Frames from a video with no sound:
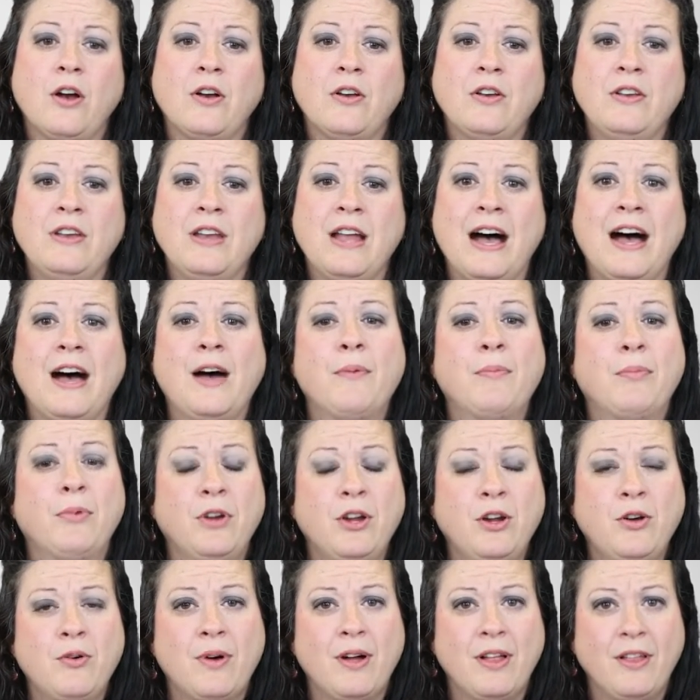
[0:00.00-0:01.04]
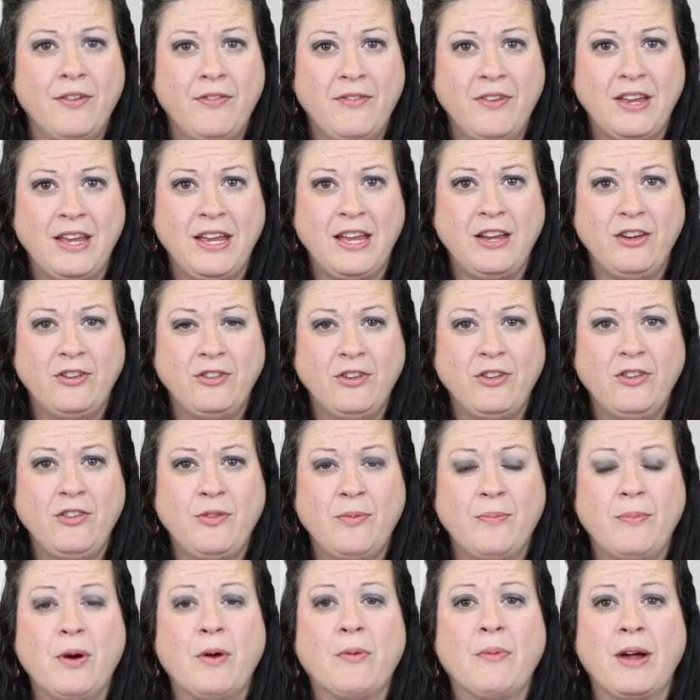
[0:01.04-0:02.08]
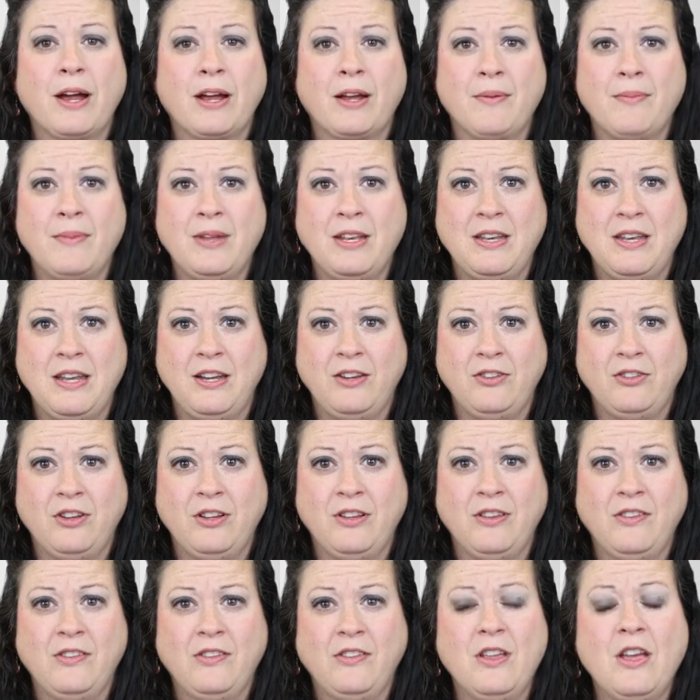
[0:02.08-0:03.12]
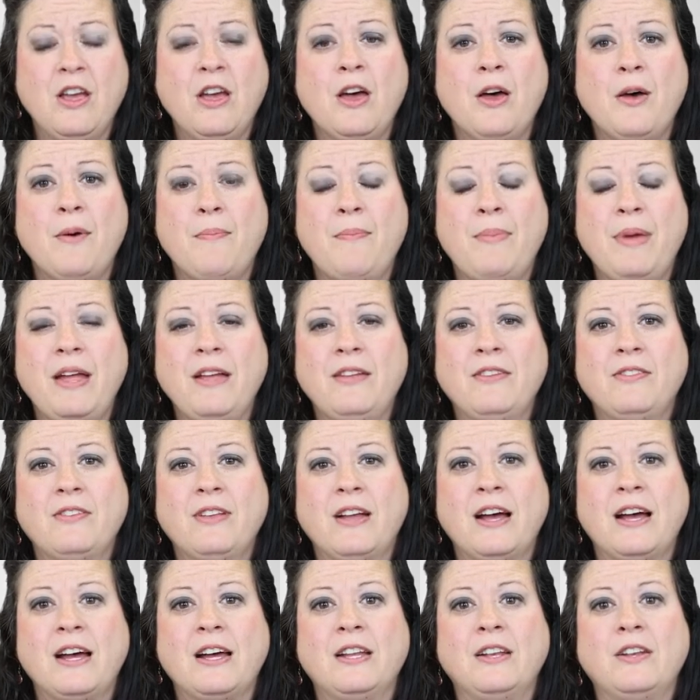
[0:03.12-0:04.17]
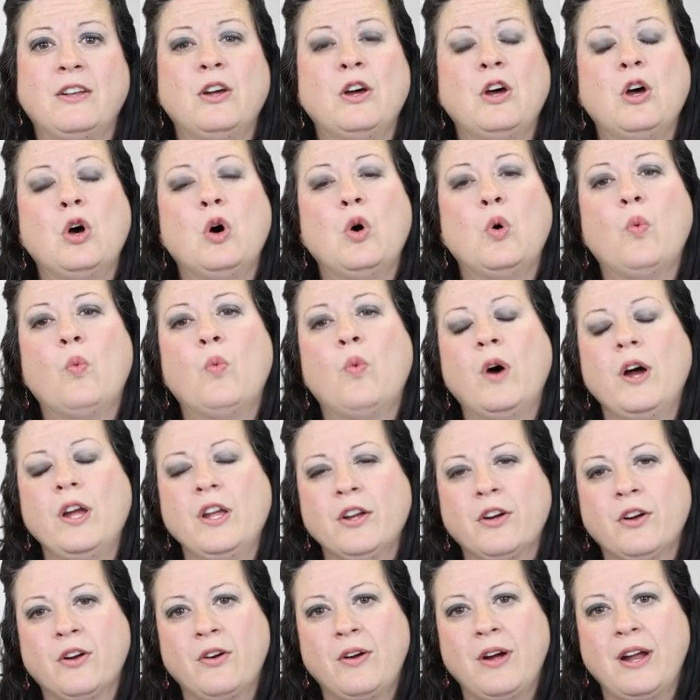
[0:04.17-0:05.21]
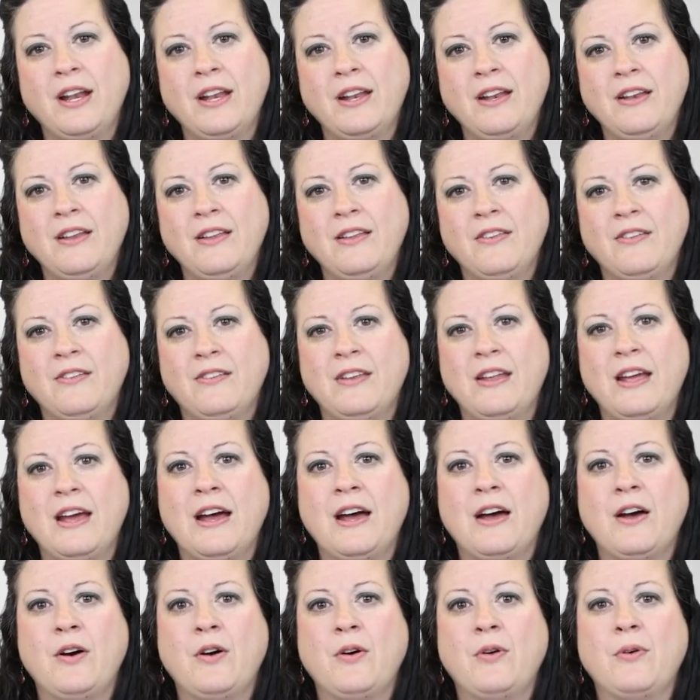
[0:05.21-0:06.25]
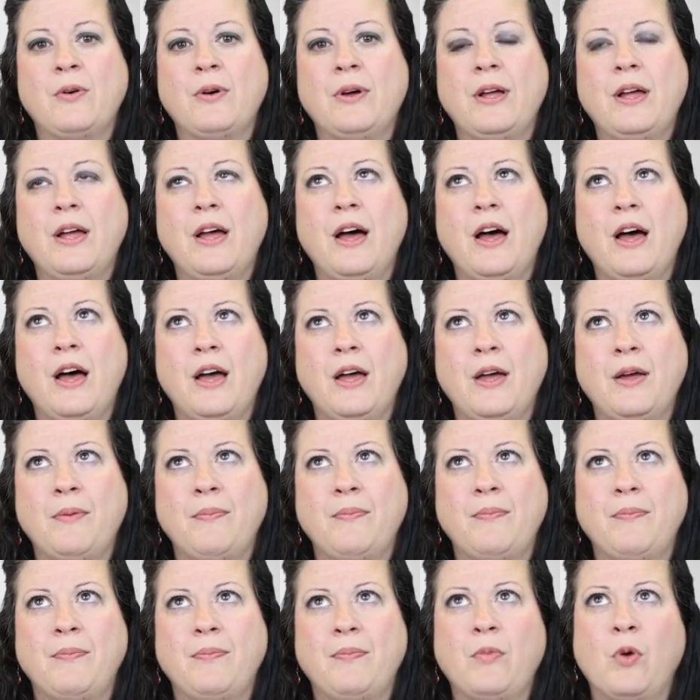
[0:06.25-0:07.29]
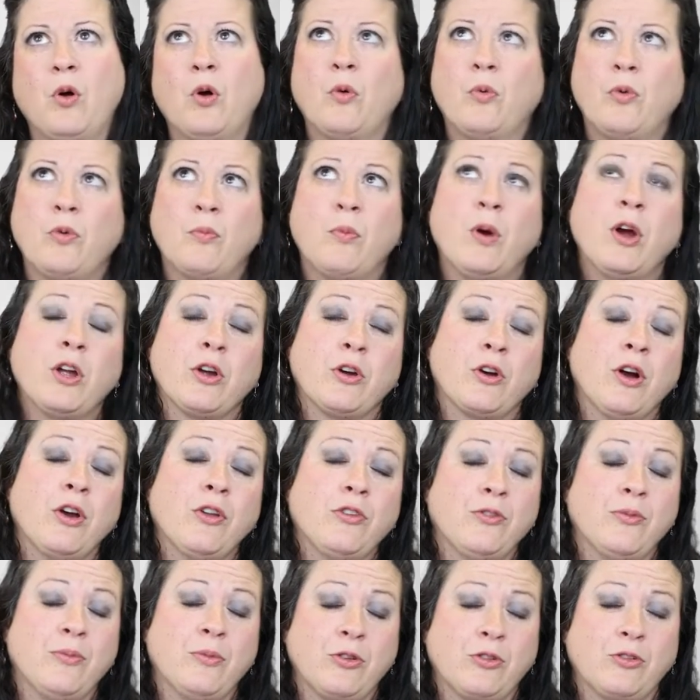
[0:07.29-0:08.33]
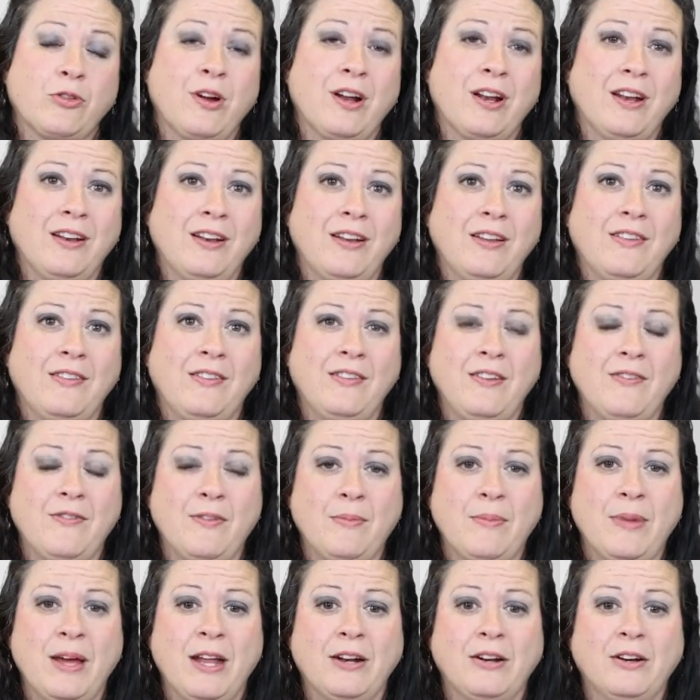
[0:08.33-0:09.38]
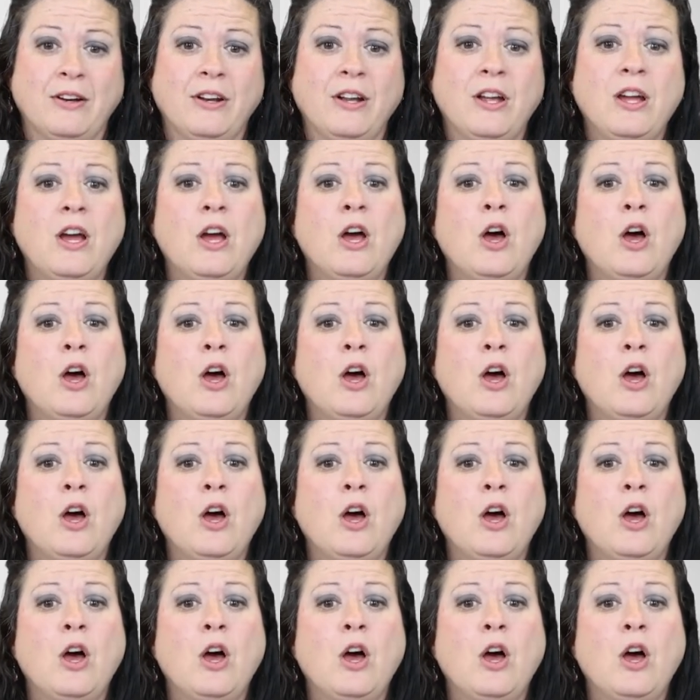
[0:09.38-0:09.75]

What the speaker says: are not pre-qualifications, but recommendations based on what your credit is now, or what your customer's credit is even better.